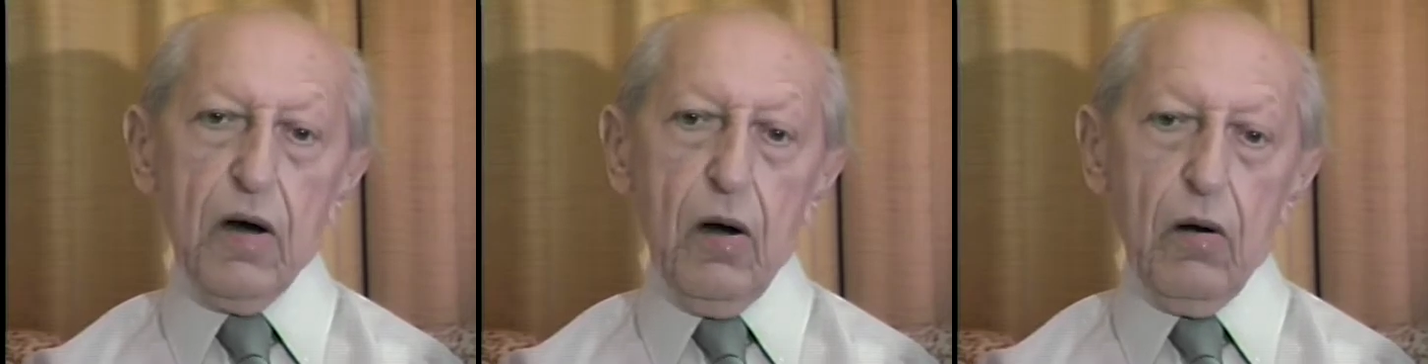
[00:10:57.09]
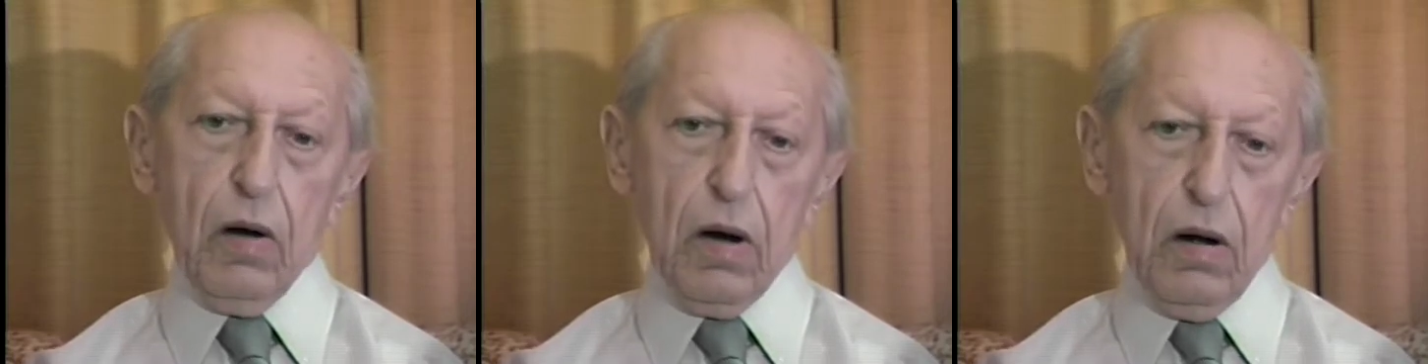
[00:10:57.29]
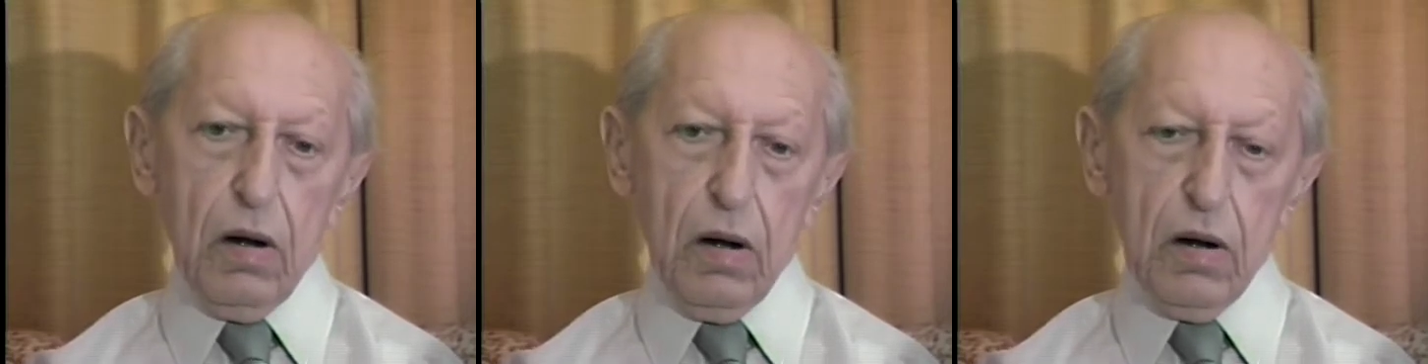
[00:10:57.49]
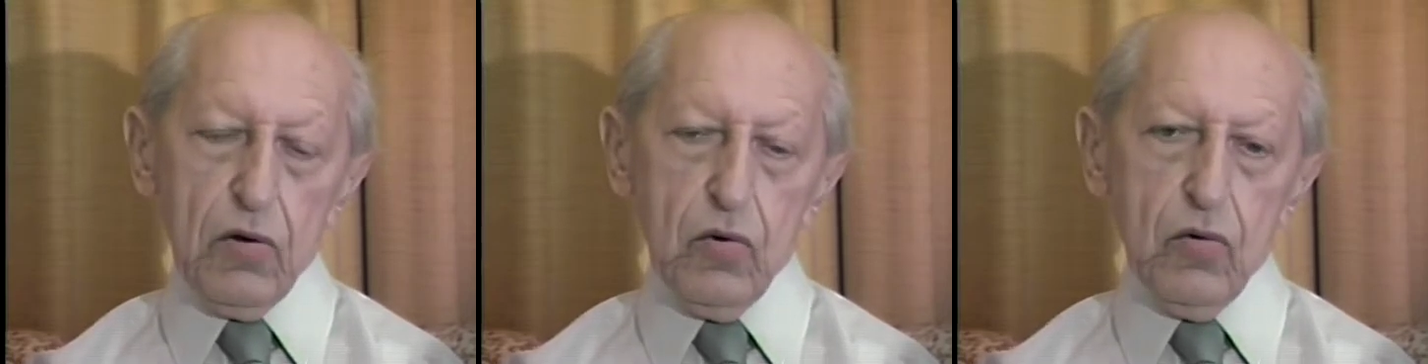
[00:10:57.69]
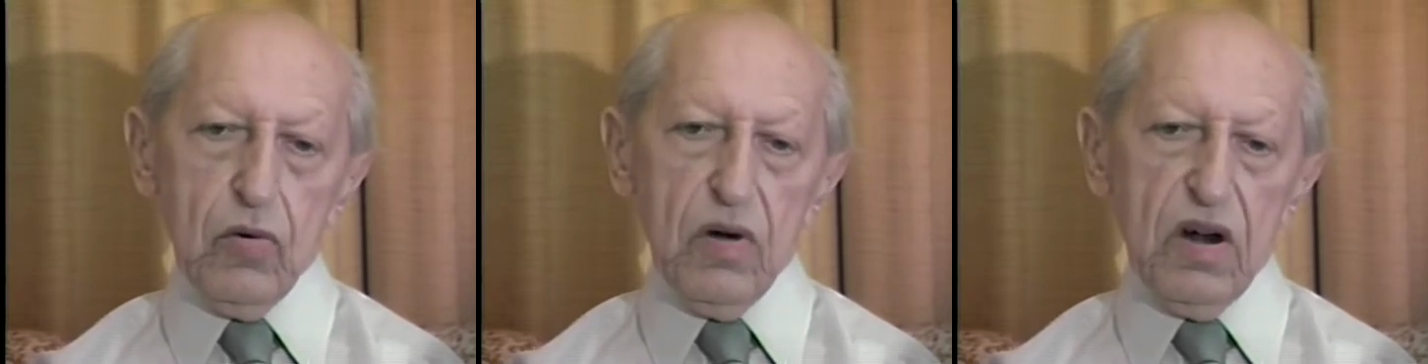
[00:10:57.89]
uncle
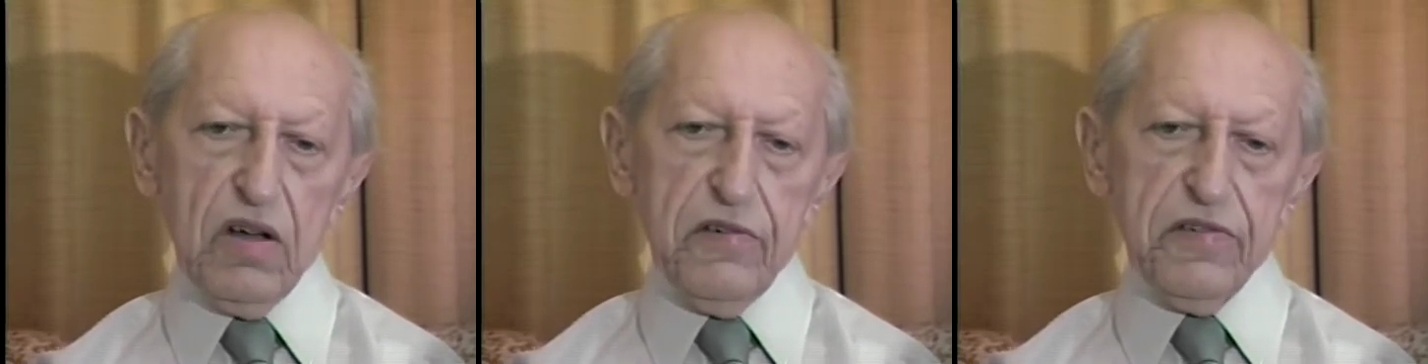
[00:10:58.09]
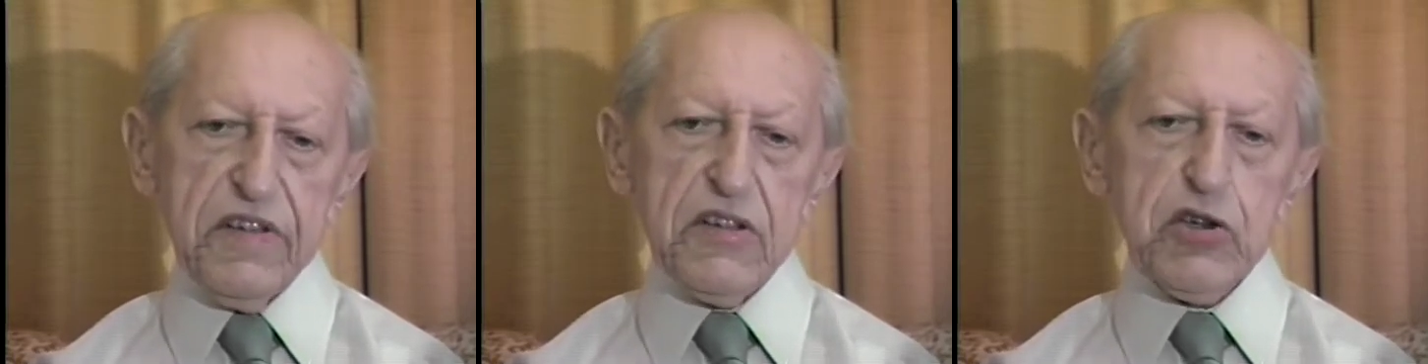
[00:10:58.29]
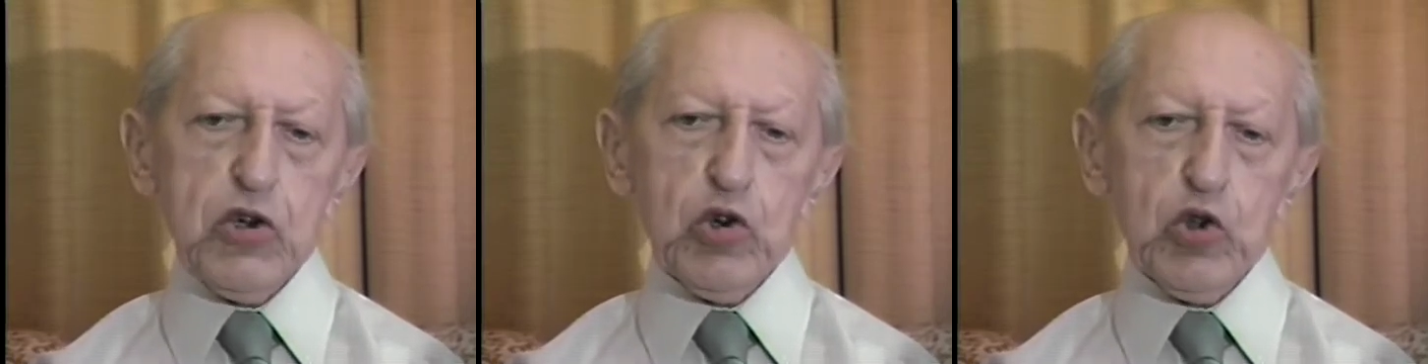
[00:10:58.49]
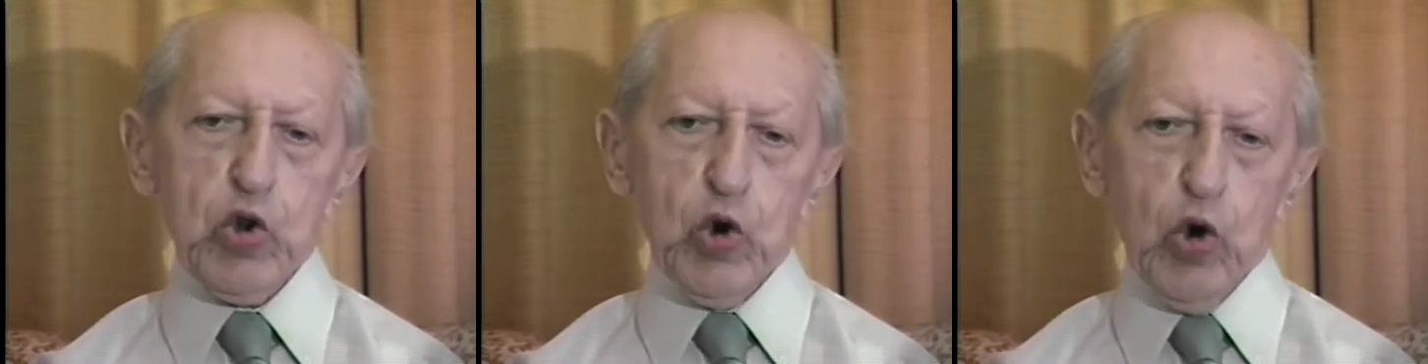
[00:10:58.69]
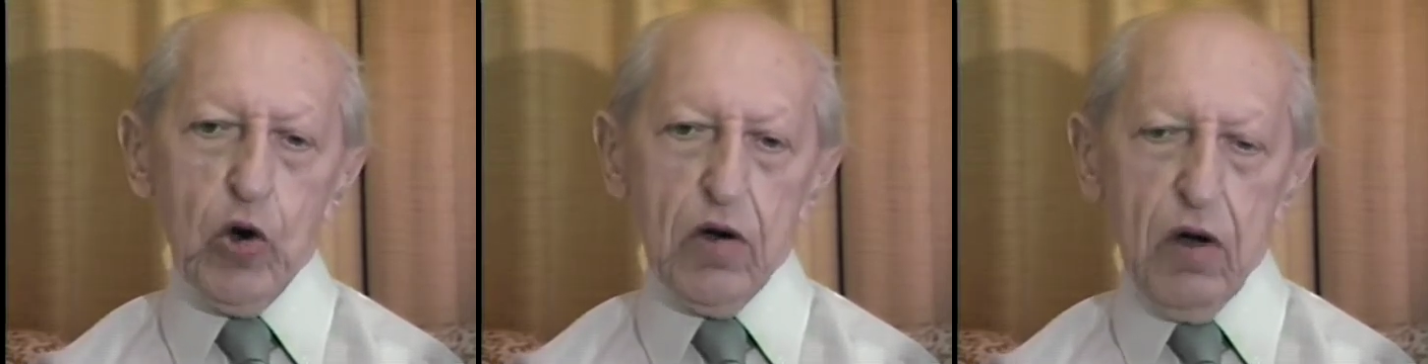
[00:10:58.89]
who lived in
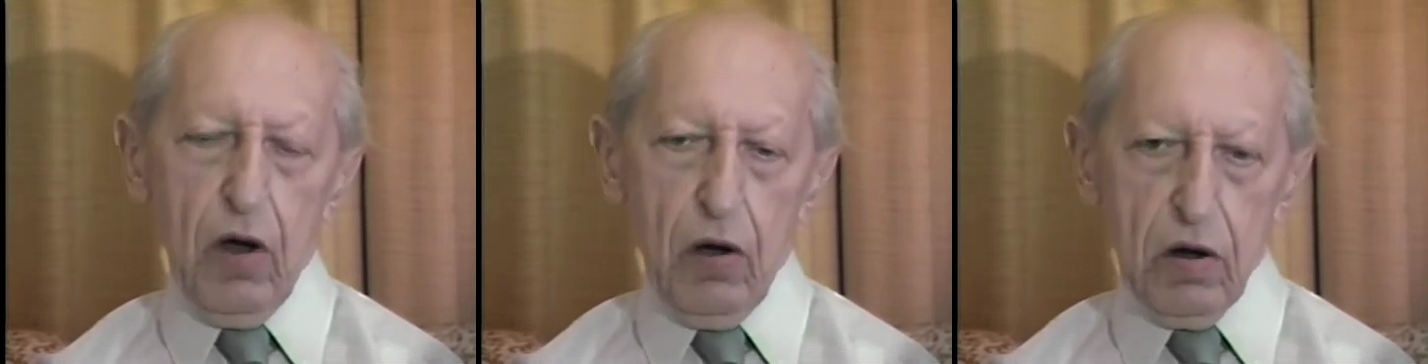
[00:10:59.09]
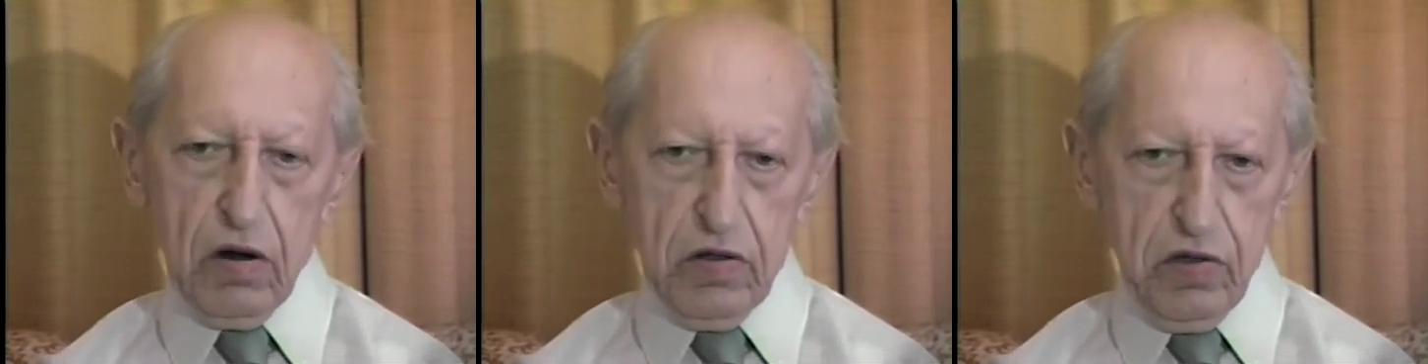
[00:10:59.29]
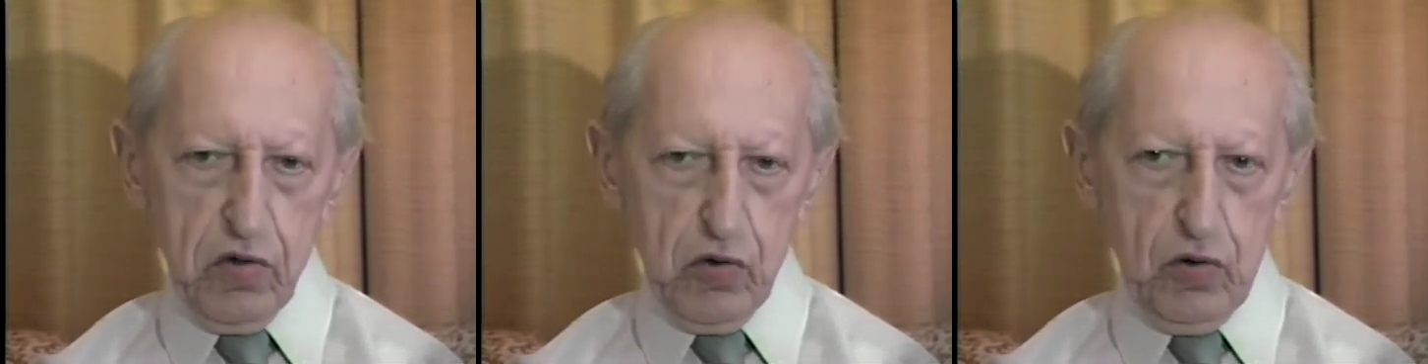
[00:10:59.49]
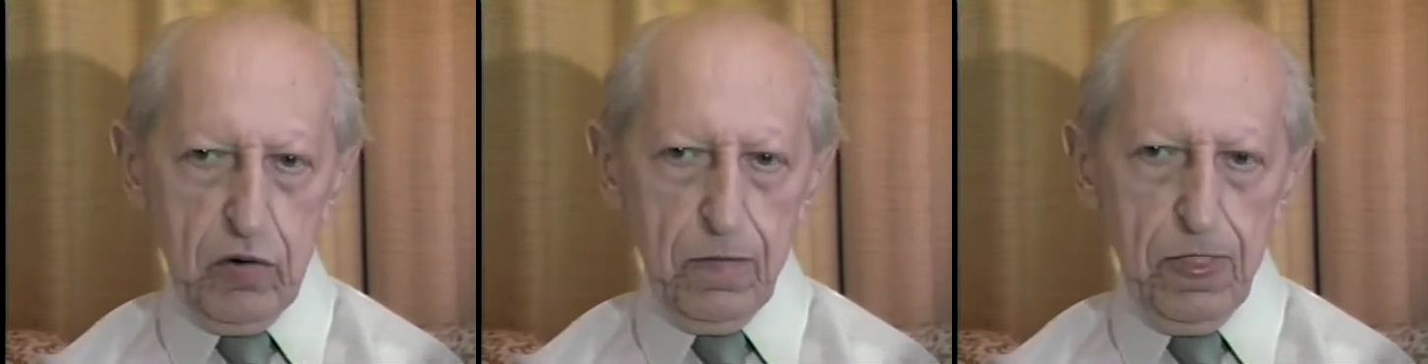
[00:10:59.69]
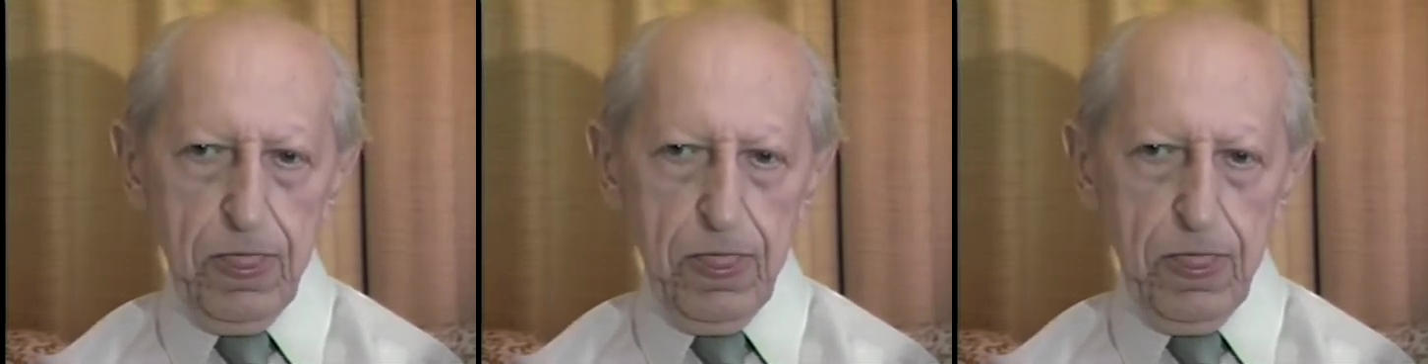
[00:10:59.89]
Eudora, Arkansas.